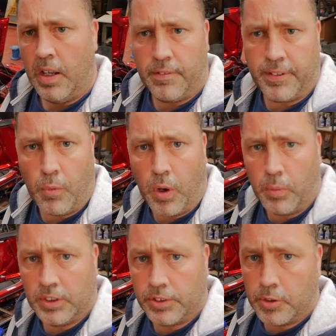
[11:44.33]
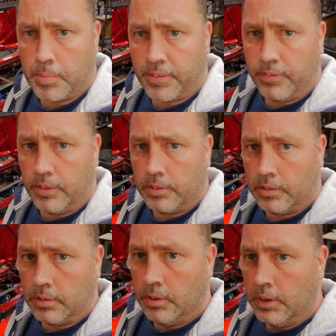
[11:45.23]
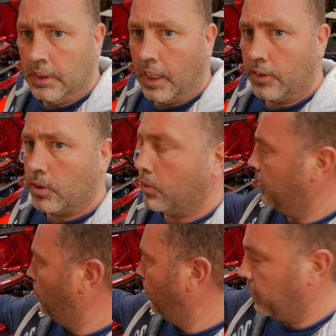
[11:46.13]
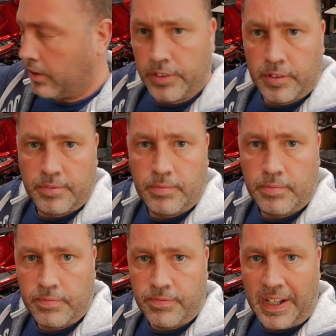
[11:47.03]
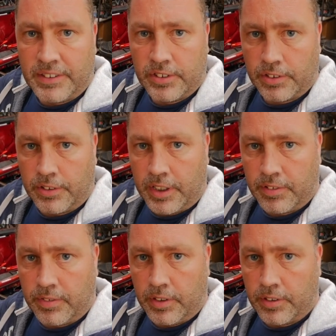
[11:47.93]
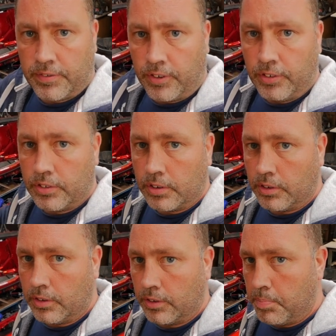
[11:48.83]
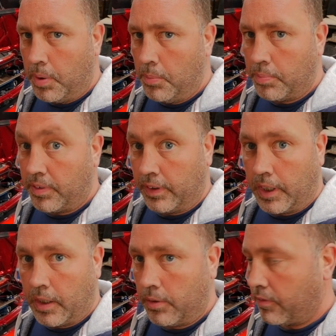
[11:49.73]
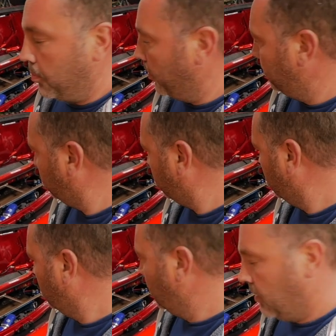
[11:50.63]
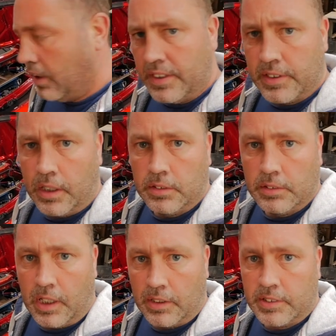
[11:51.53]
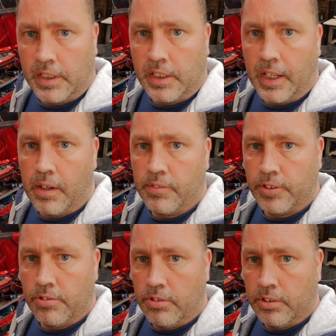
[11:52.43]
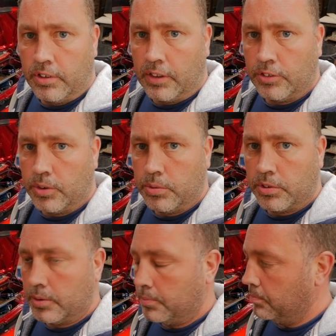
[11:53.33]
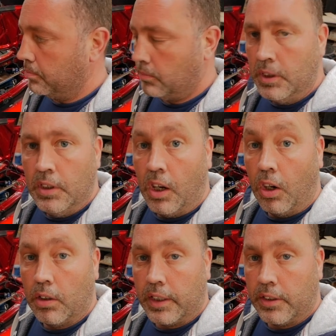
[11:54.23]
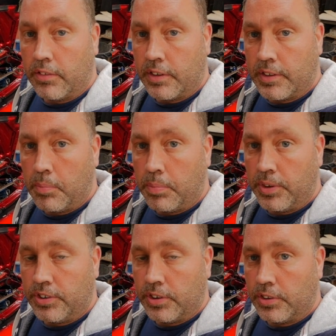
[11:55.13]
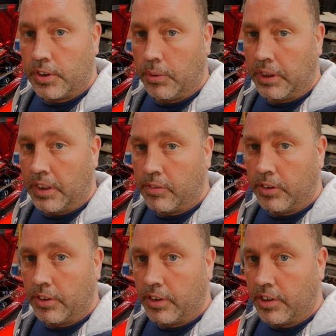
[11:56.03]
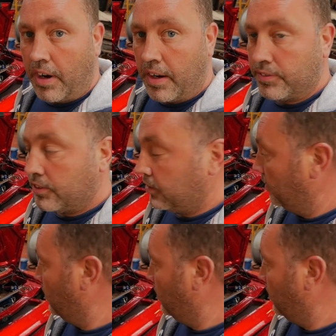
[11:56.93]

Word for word: I think what I will do before I do any work on the fans or anything at the front or the pump if I get another pump is I'll I'll take it out for a run. I'll do some logging of the temperatures so we can have a look at the graphs.